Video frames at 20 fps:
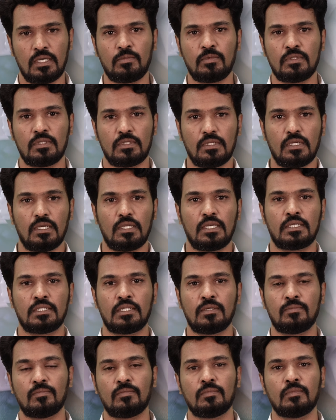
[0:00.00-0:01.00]
I mean, uh, let
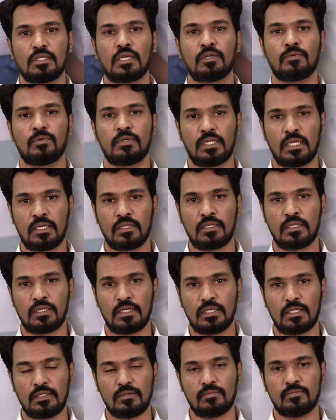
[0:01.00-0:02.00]
them start with diary
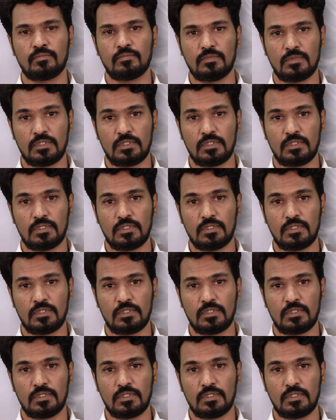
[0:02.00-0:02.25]
writing,